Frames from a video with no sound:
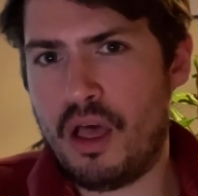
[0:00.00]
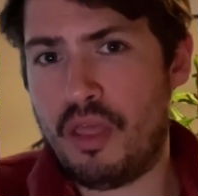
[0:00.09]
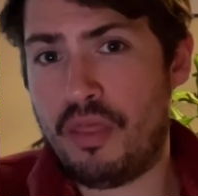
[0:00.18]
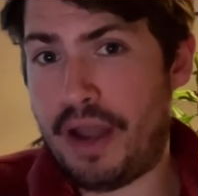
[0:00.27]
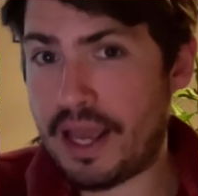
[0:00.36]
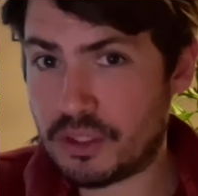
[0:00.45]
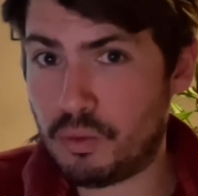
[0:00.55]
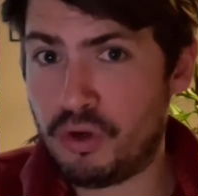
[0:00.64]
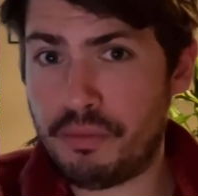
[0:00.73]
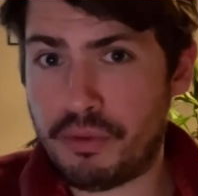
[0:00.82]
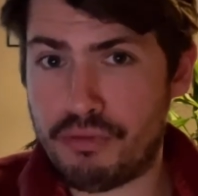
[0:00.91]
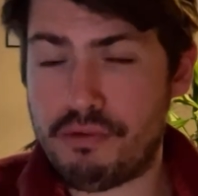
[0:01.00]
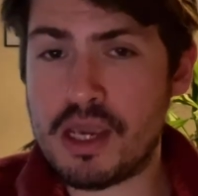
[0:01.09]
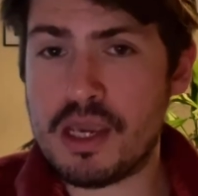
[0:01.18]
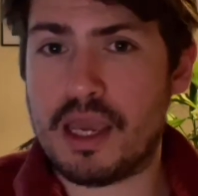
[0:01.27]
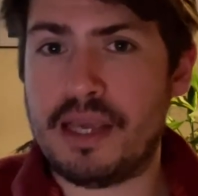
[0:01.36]
The next one, number
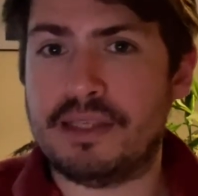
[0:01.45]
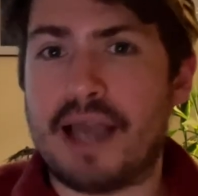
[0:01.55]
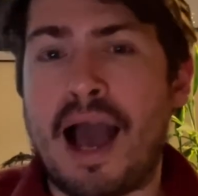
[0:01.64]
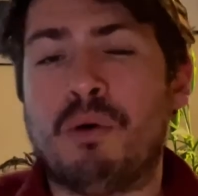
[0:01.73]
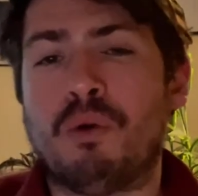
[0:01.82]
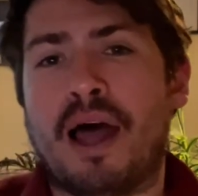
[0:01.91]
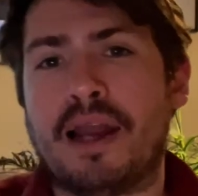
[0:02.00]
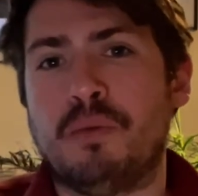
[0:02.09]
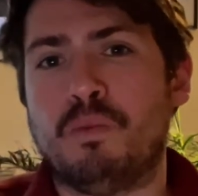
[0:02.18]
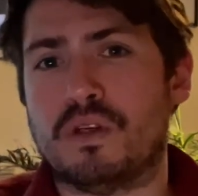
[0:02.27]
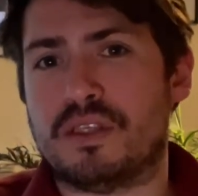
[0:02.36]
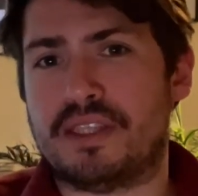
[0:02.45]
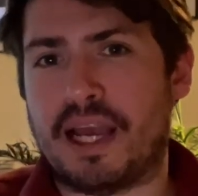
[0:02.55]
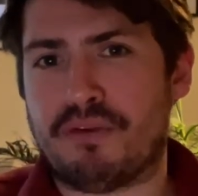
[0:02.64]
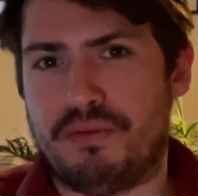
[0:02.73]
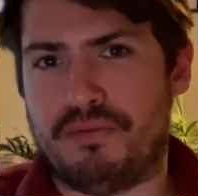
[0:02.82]
3, is outlining what
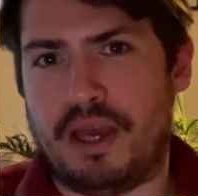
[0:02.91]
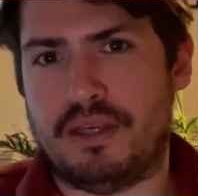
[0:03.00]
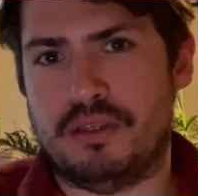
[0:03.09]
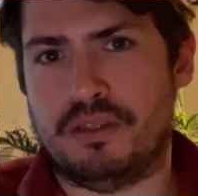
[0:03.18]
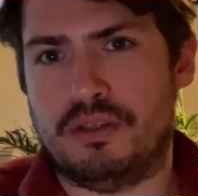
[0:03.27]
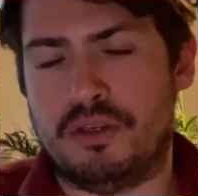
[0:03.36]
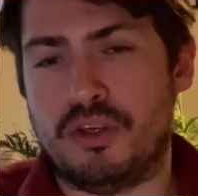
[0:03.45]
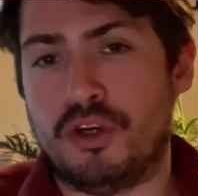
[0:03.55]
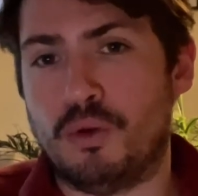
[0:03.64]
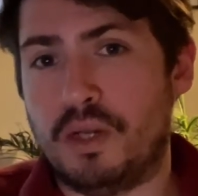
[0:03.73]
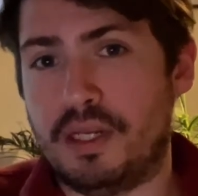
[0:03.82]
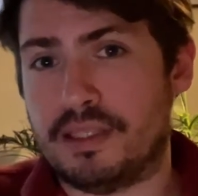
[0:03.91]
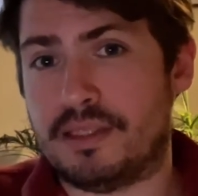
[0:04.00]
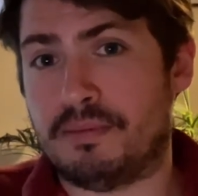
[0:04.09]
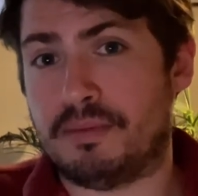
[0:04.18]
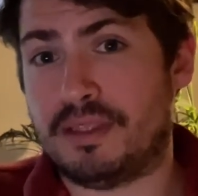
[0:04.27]
sacrifices you're willing
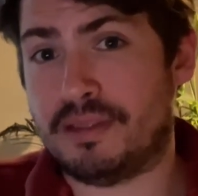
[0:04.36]
to